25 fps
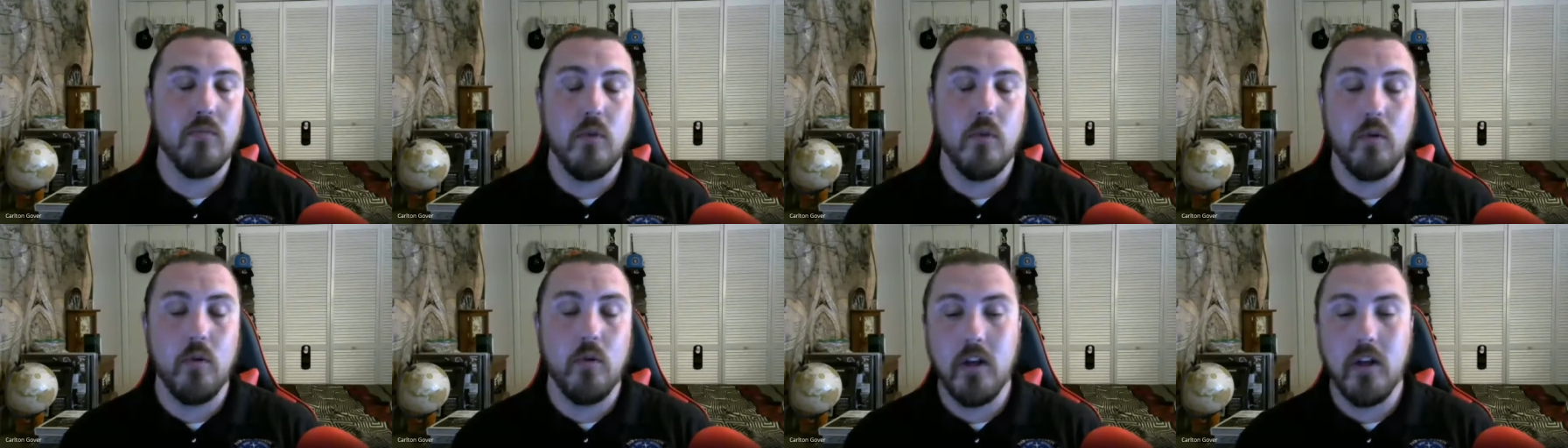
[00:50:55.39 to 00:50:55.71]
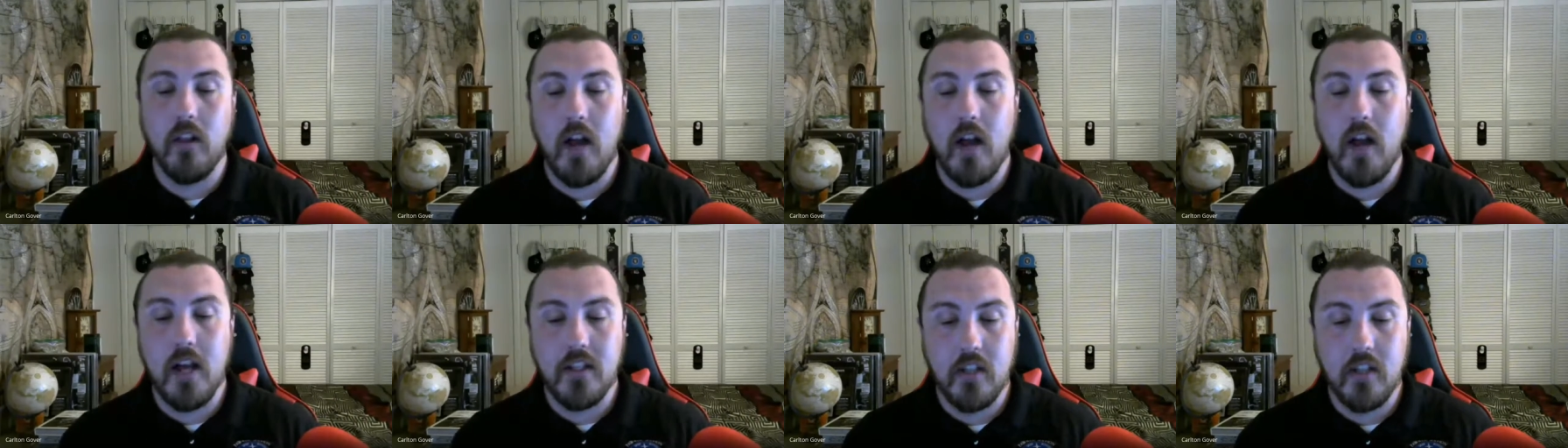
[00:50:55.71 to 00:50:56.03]
we're
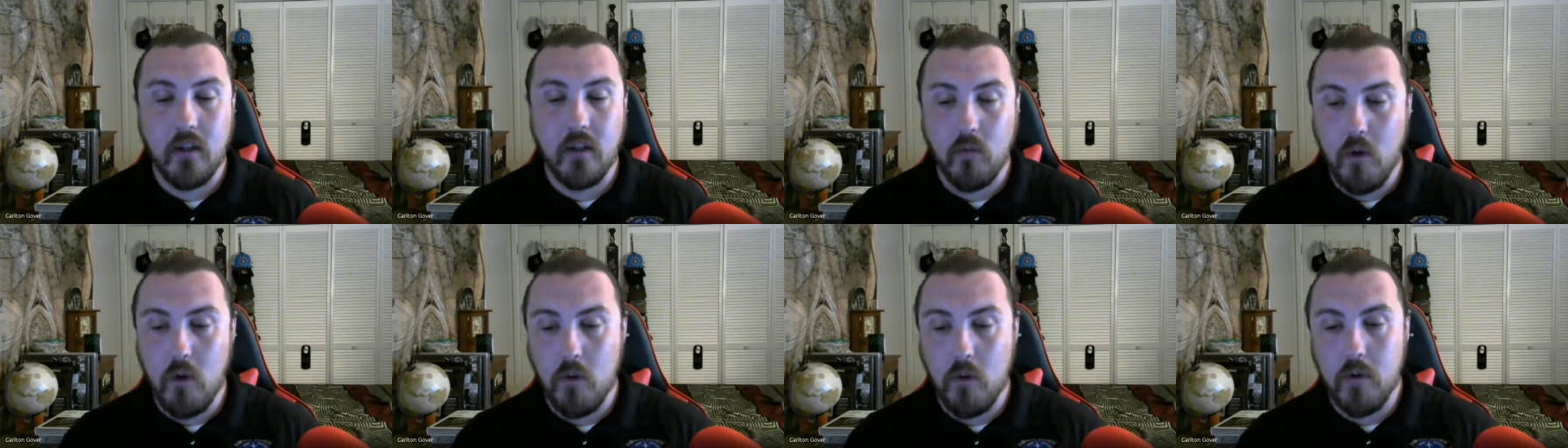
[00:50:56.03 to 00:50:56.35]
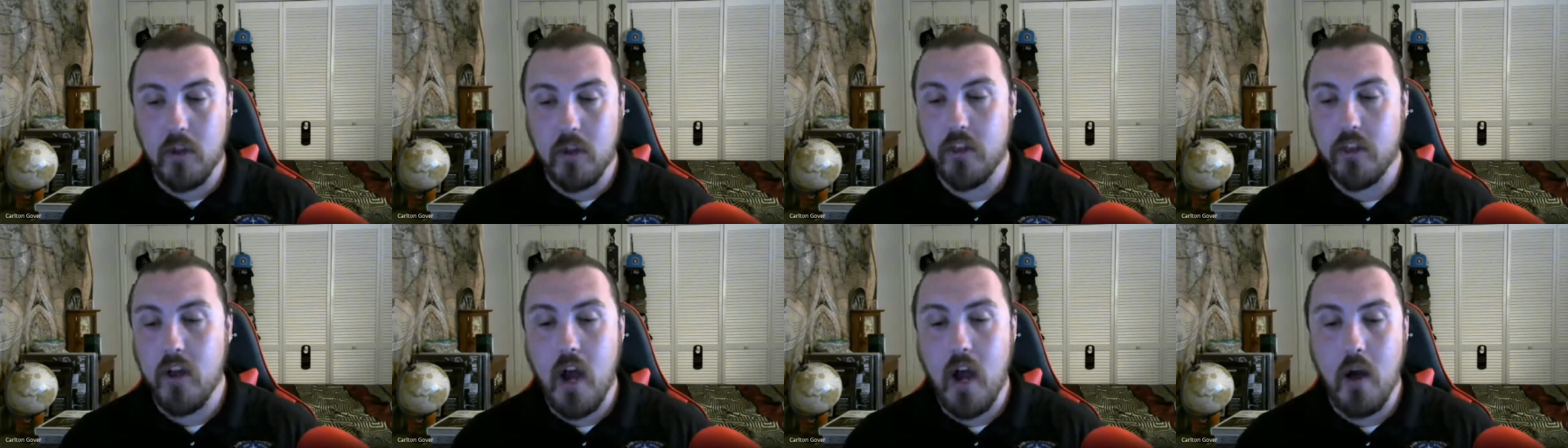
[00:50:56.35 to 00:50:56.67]
realizing what
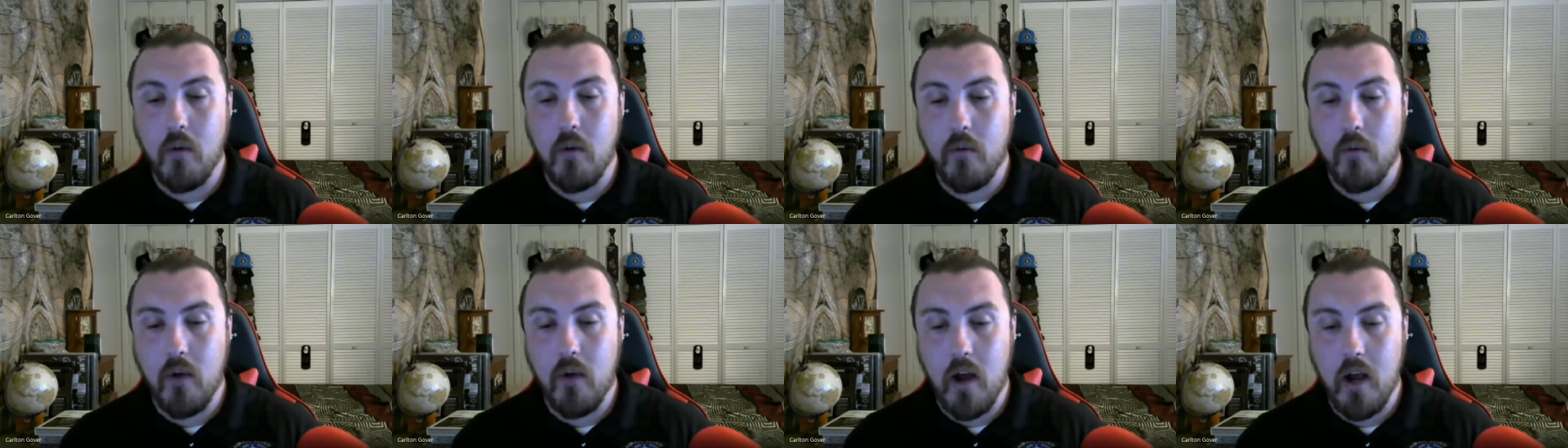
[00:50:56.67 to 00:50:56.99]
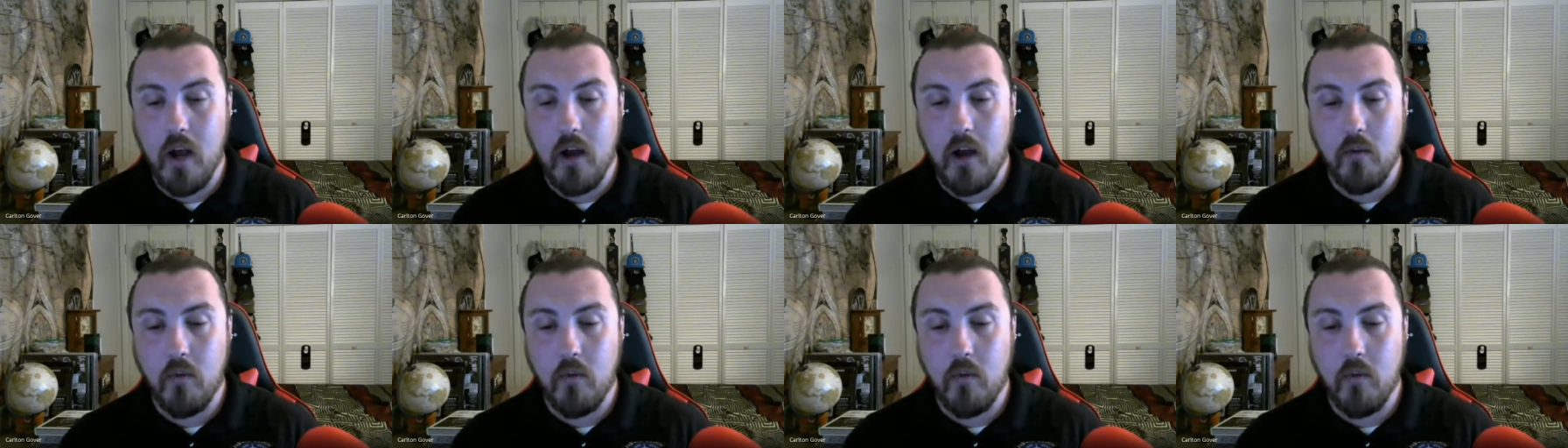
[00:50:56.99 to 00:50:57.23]
we thought uh,